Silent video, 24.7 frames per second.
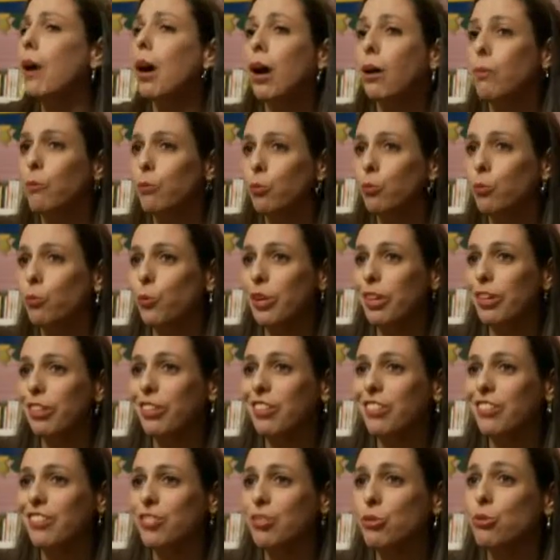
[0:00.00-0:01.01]
a mom
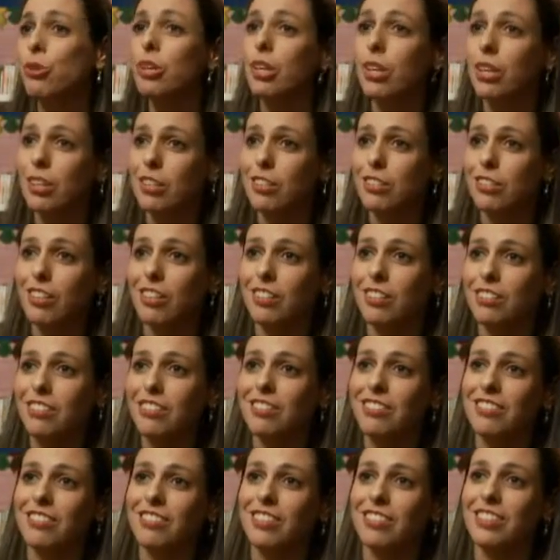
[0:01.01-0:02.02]
with two kids
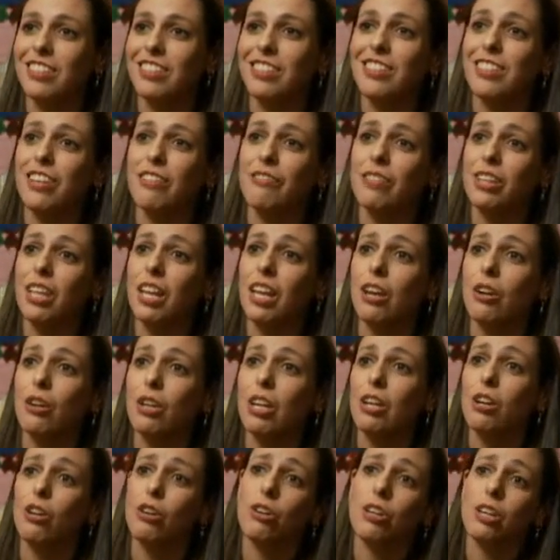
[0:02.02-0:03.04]
on in Suffolk
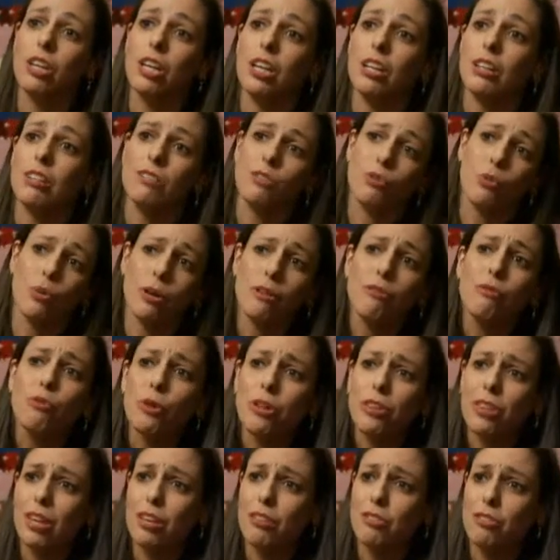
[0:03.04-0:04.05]
County earning
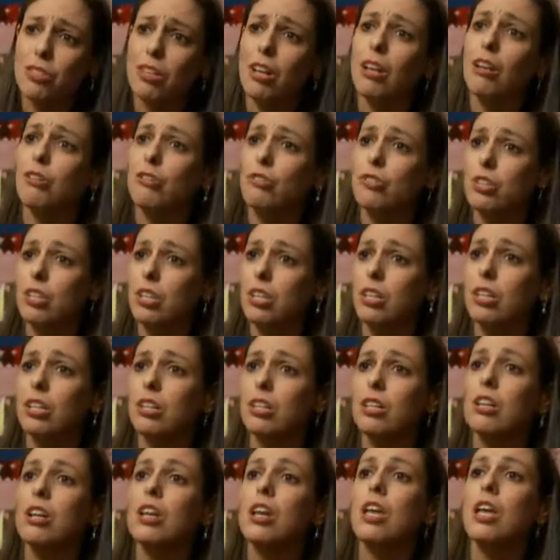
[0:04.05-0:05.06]
$24,000 a
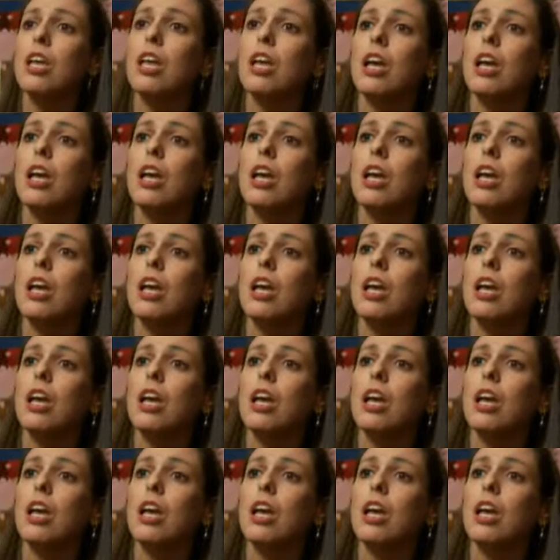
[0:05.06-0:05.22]
year,